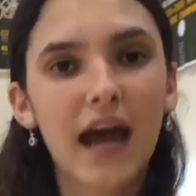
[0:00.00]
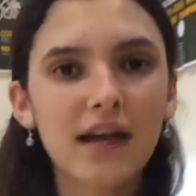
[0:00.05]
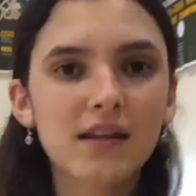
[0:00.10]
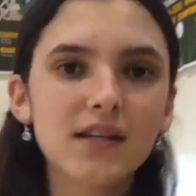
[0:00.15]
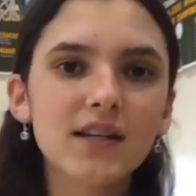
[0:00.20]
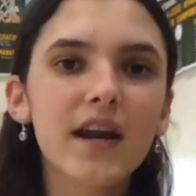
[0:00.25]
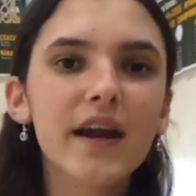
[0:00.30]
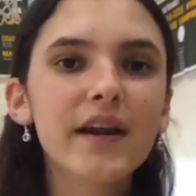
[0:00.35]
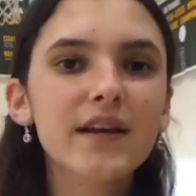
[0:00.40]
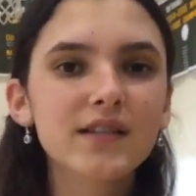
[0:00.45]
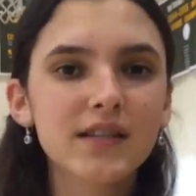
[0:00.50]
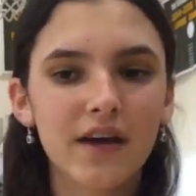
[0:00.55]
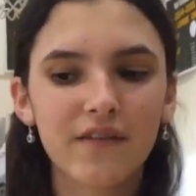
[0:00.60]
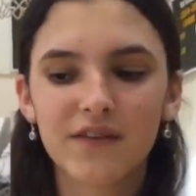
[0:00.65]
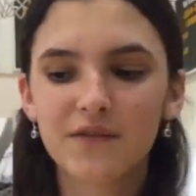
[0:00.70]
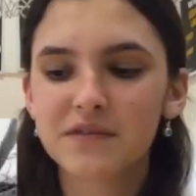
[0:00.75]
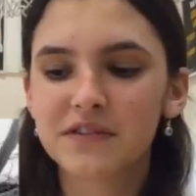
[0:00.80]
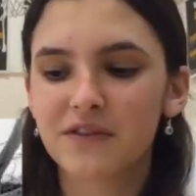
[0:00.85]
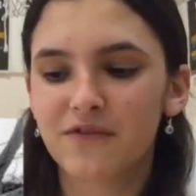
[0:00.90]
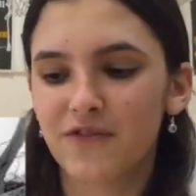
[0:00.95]

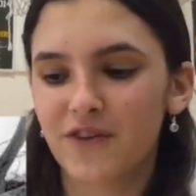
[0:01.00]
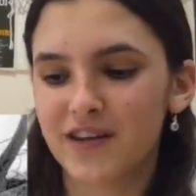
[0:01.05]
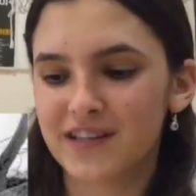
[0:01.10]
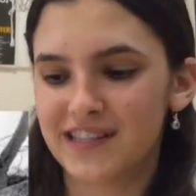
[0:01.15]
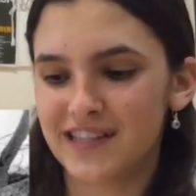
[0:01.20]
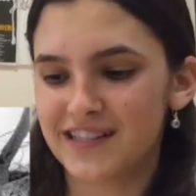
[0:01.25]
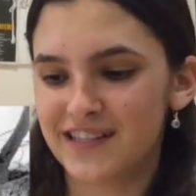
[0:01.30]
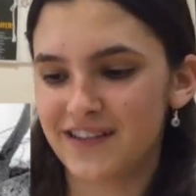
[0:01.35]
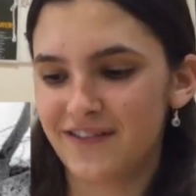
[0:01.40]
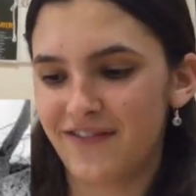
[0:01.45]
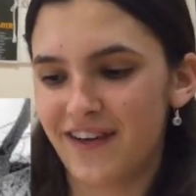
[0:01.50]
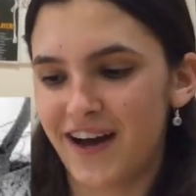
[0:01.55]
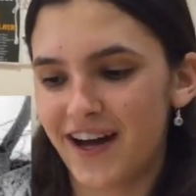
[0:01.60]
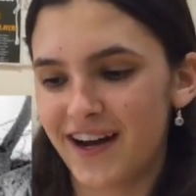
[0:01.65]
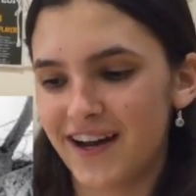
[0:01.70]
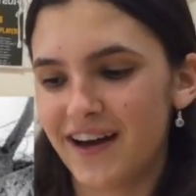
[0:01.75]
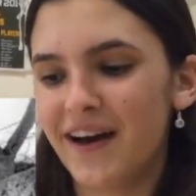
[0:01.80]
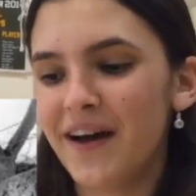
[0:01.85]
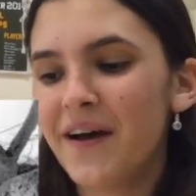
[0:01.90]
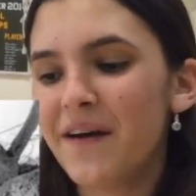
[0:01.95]
1987 was the first
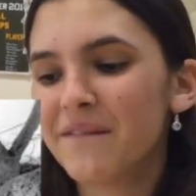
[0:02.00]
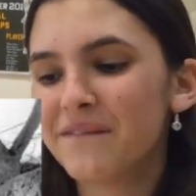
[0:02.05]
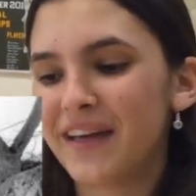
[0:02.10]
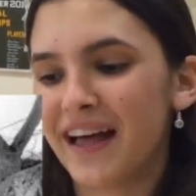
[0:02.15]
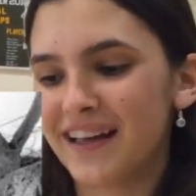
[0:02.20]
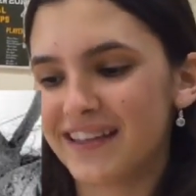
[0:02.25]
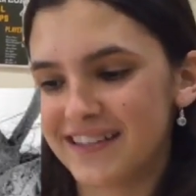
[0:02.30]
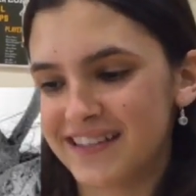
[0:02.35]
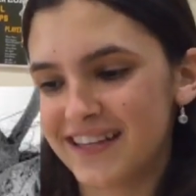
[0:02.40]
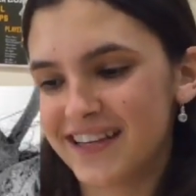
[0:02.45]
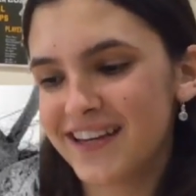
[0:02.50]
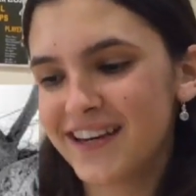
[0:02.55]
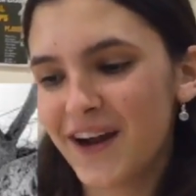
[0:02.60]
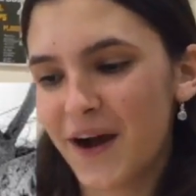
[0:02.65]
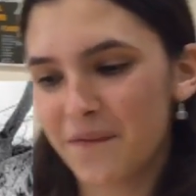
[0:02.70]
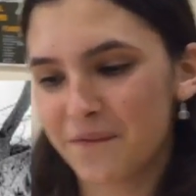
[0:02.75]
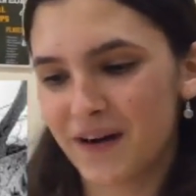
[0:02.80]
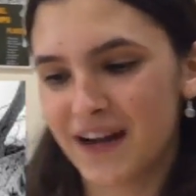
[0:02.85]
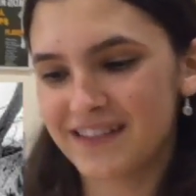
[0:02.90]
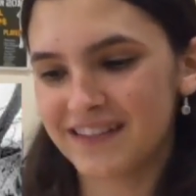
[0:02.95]
Intifada, Palestinian
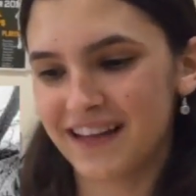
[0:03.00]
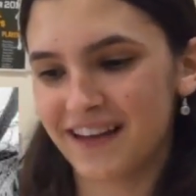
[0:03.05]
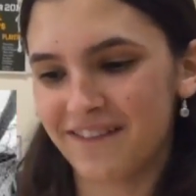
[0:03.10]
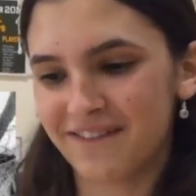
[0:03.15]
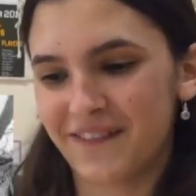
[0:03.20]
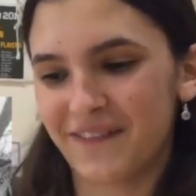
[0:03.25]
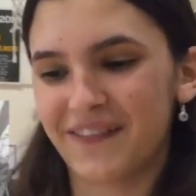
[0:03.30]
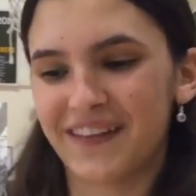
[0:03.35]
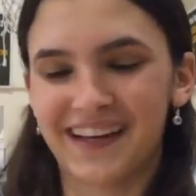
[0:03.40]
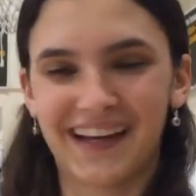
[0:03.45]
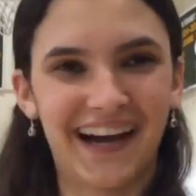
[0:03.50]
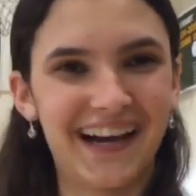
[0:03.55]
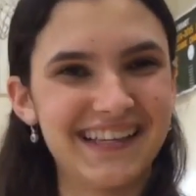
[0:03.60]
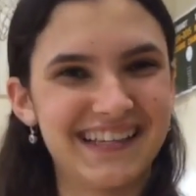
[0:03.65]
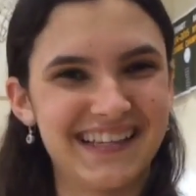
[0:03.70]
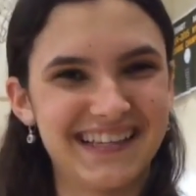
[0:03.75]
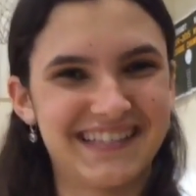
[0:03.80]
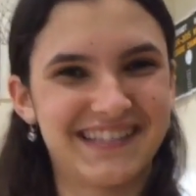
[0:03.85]
Uprising from the Gaza